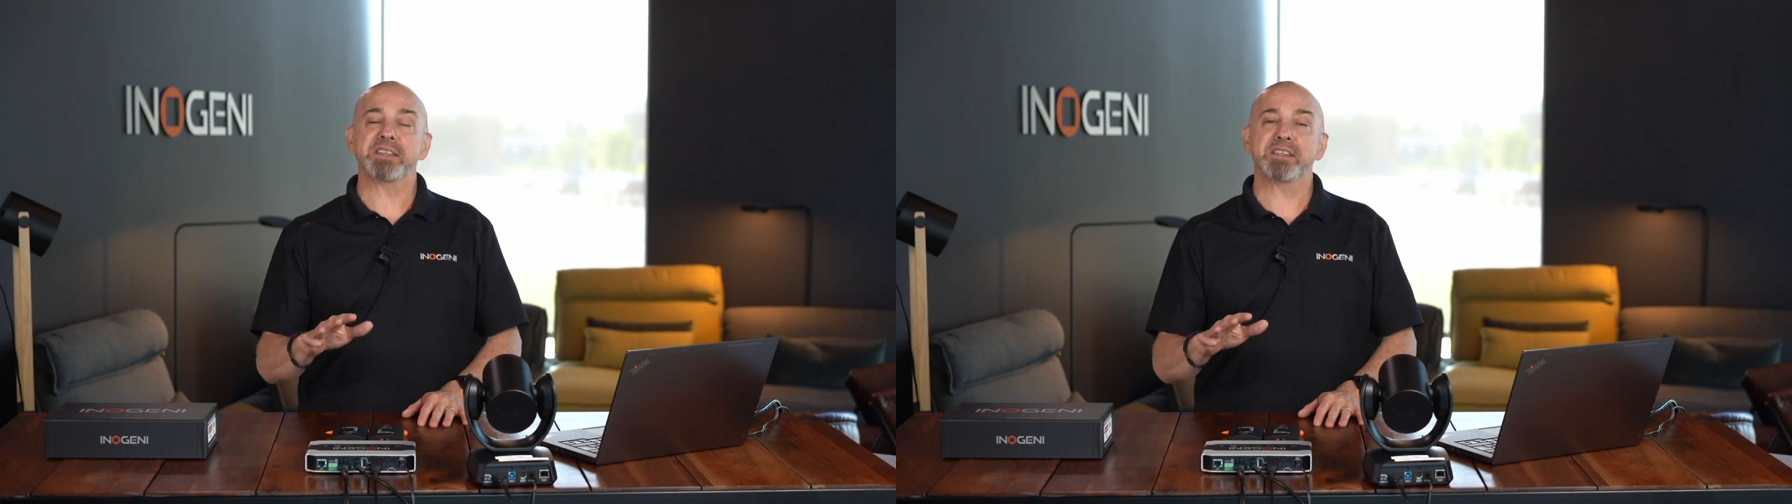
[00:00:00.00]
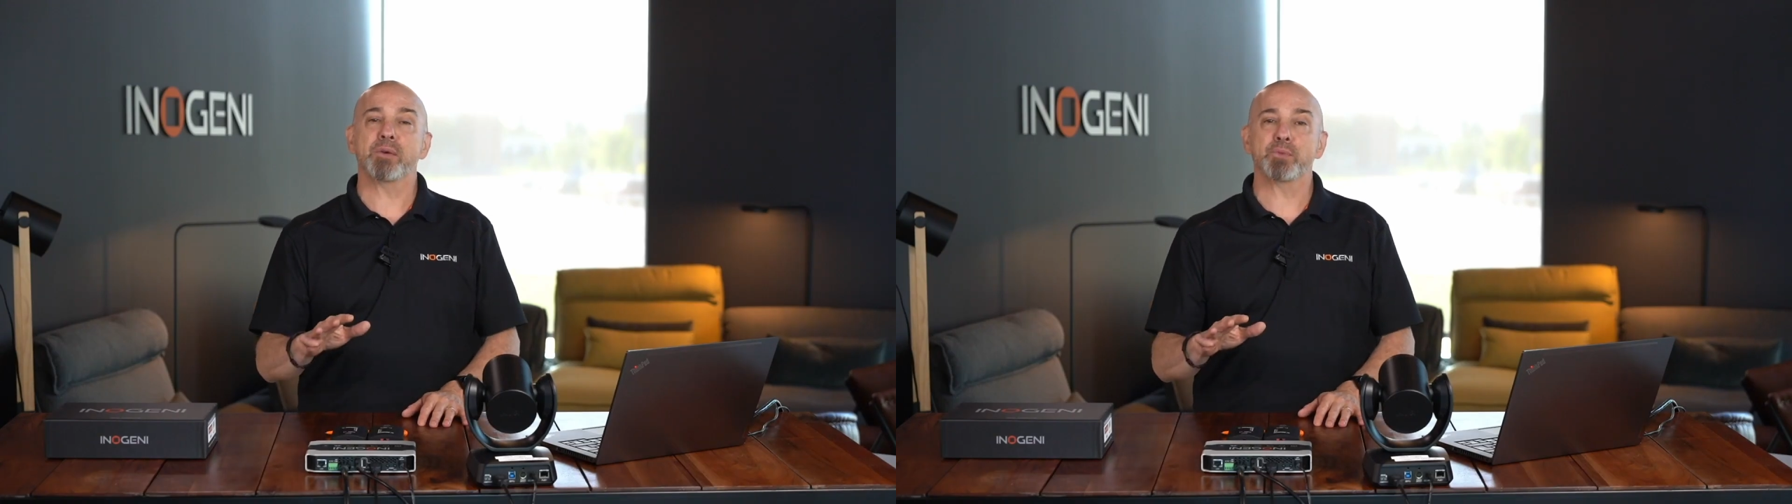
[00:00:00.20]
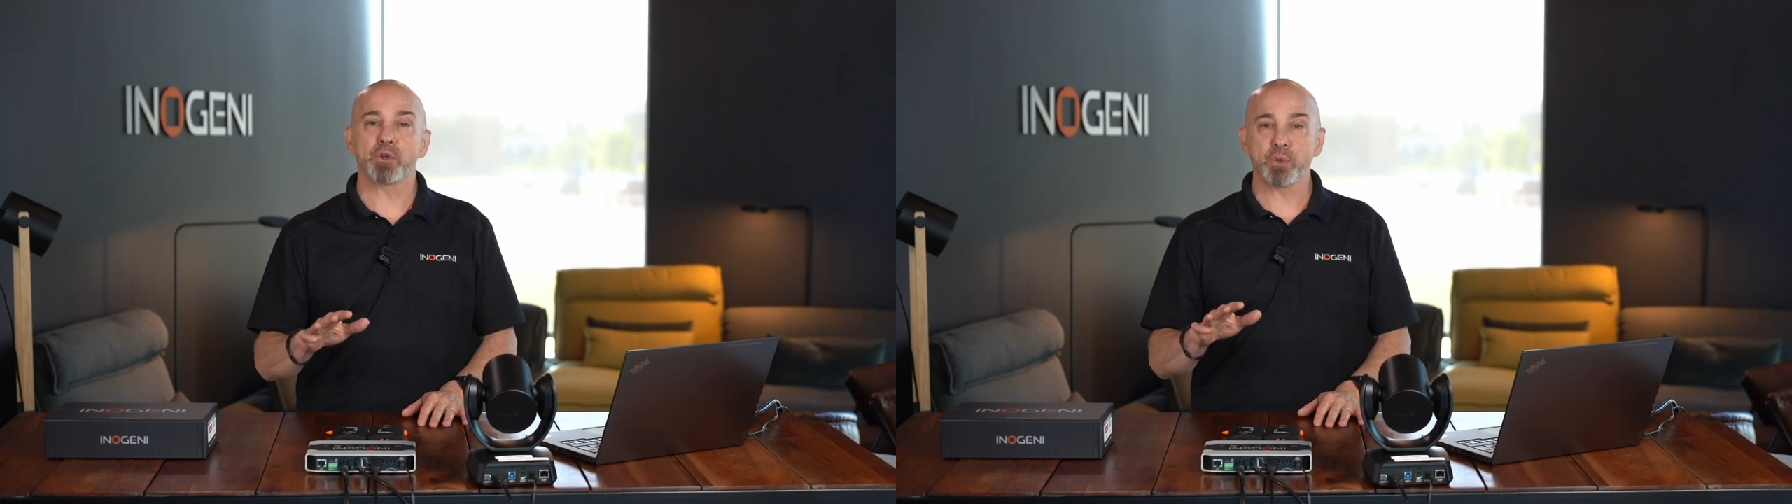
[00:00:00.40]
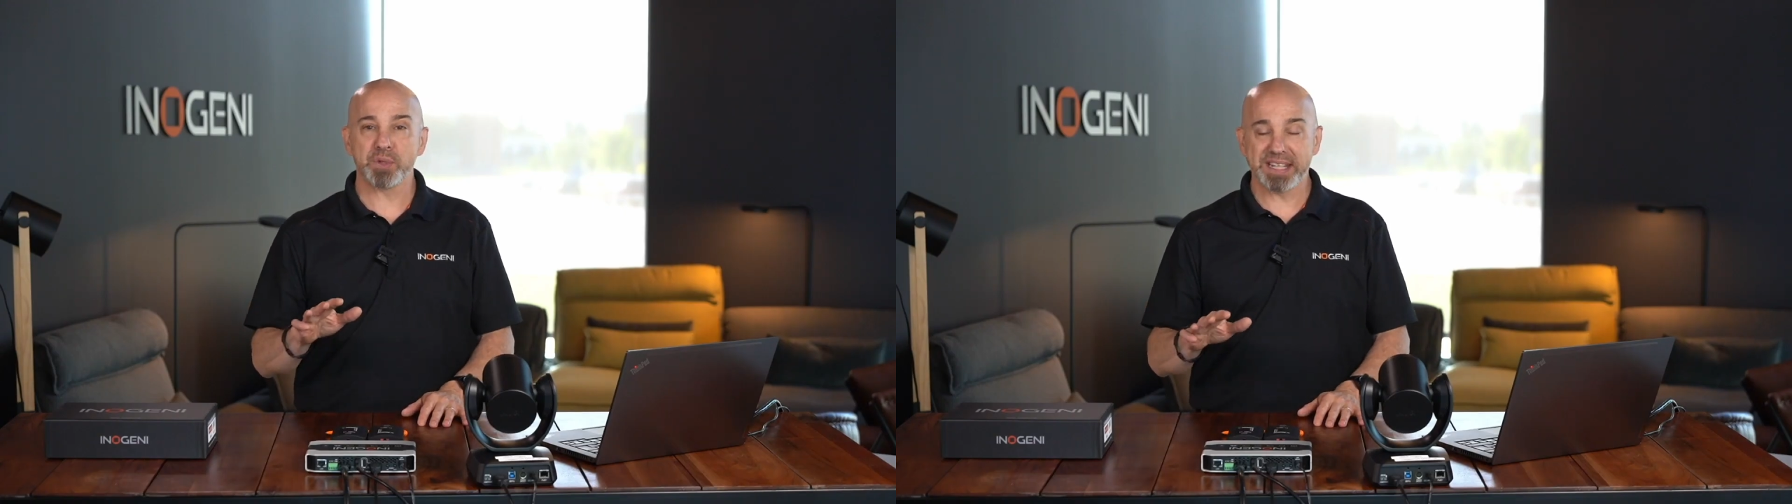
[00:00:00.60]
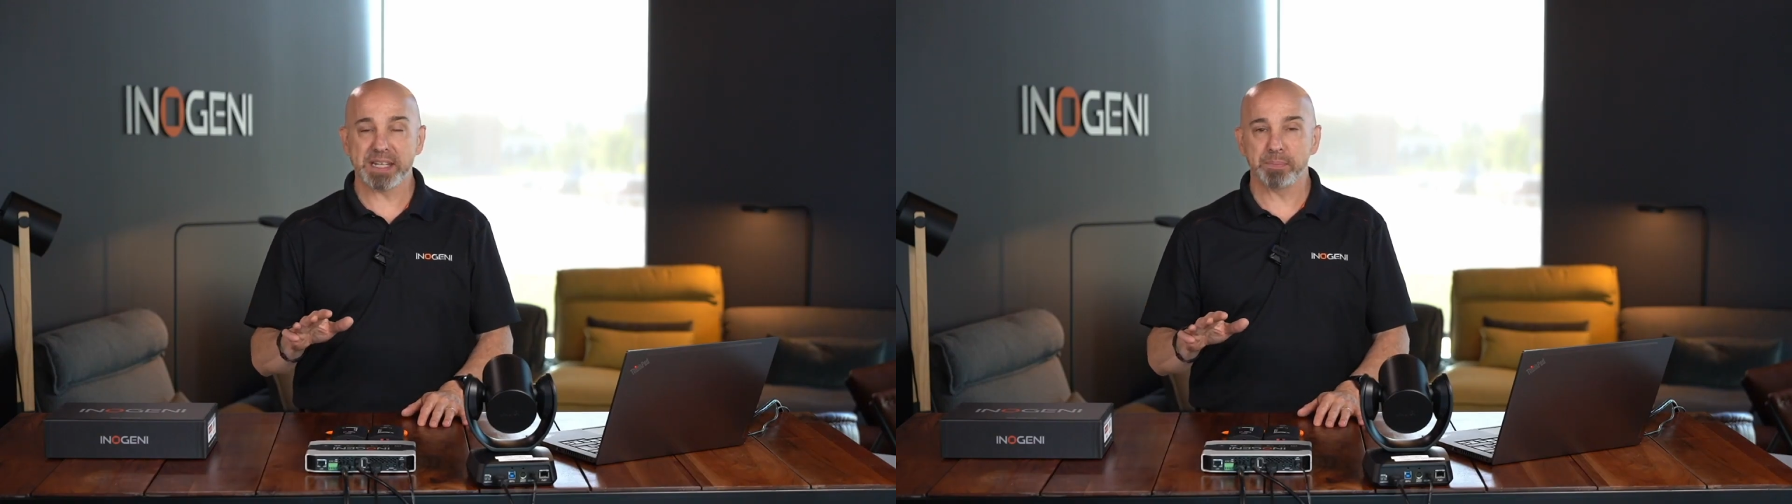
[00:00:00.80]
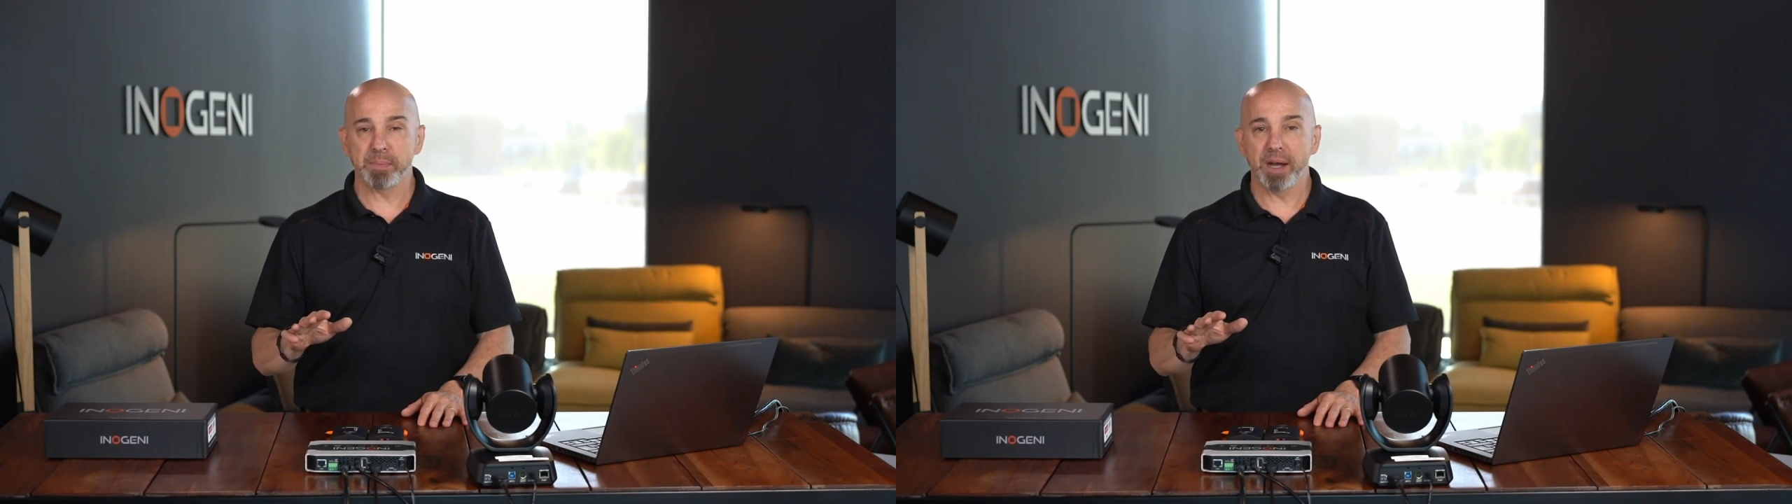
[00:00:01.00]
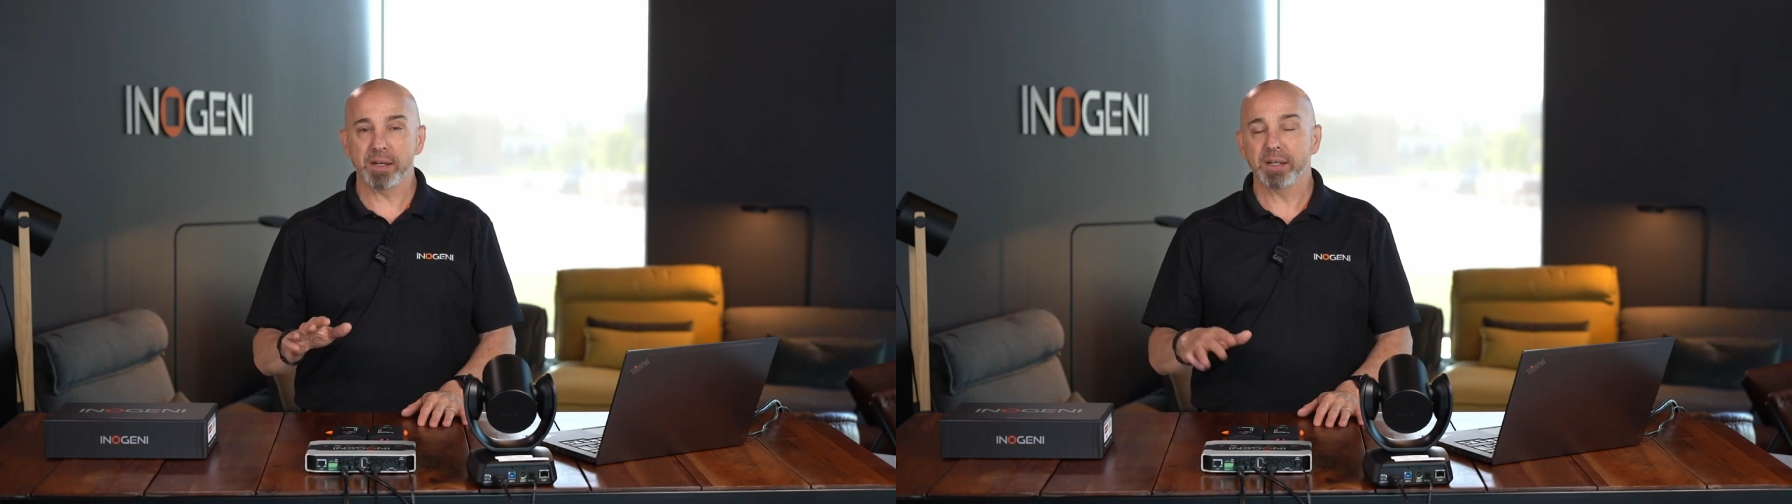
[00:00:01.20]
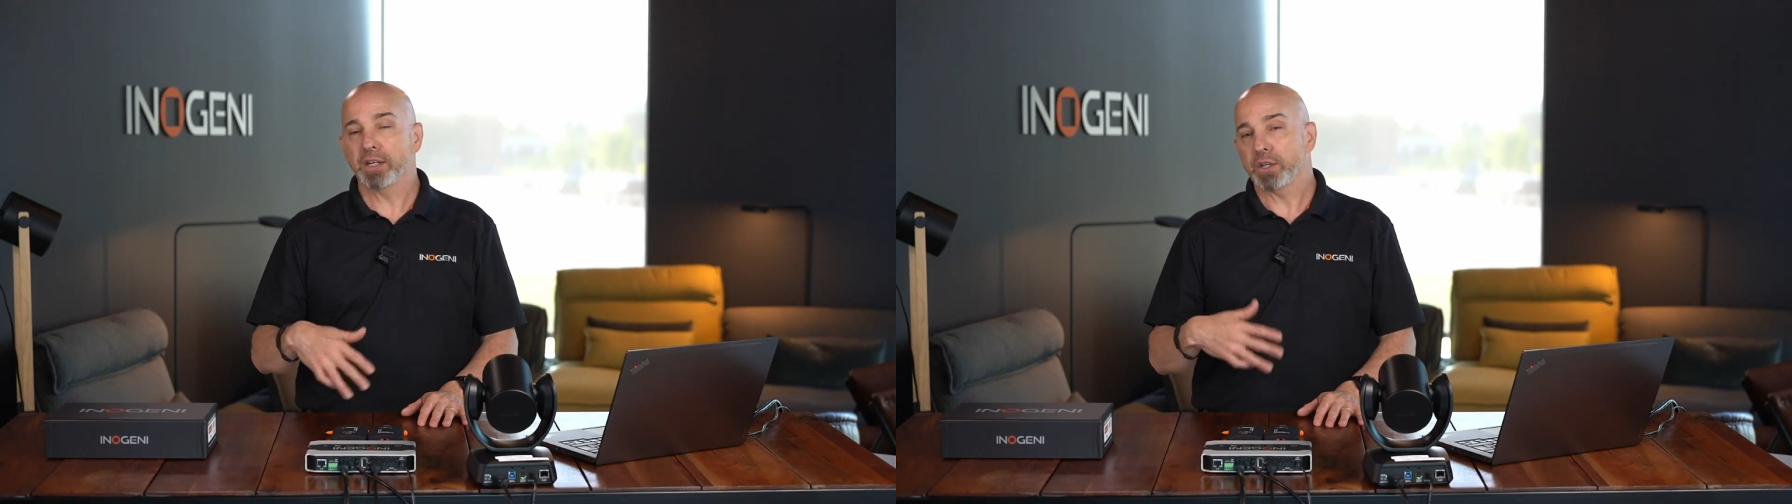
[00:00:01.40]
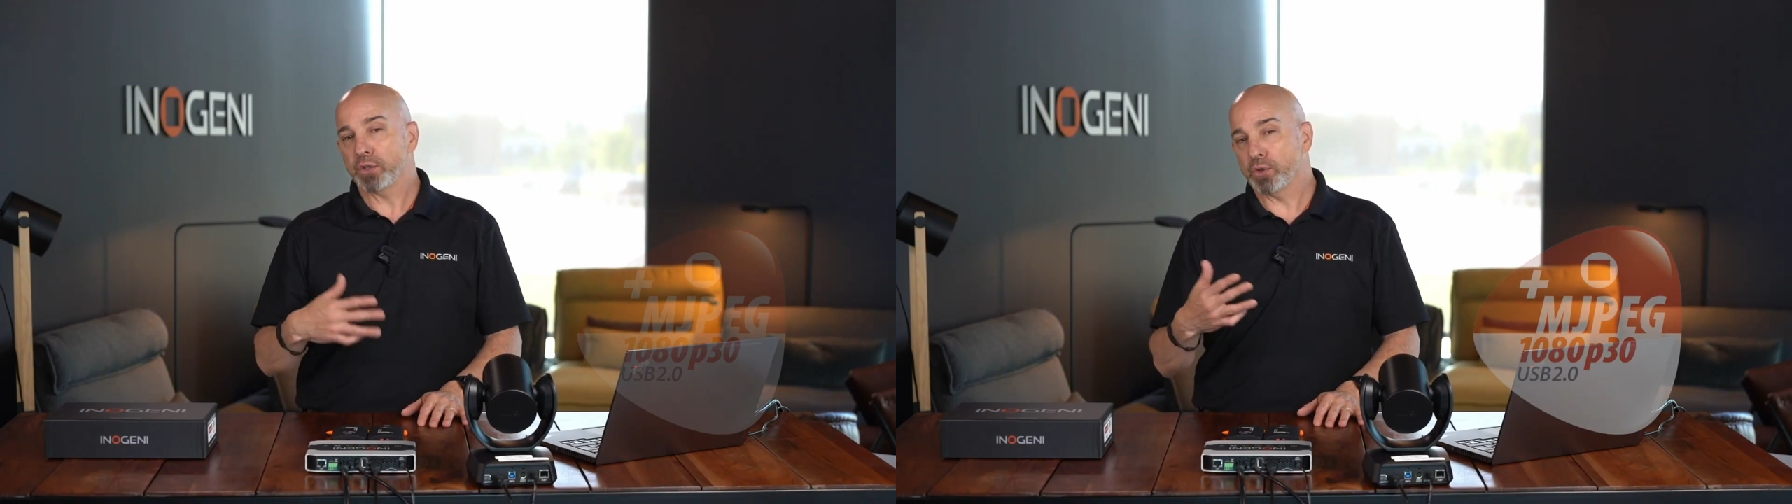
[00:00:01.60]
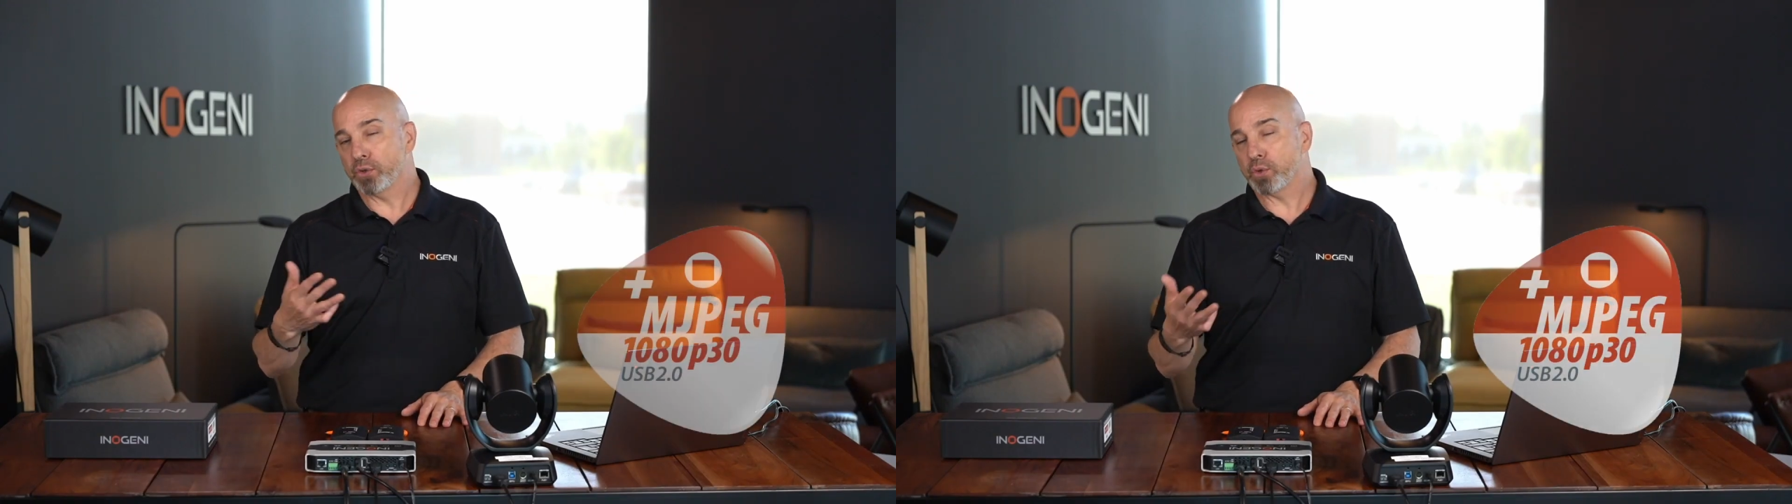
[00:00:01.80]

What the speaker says: have done is that we have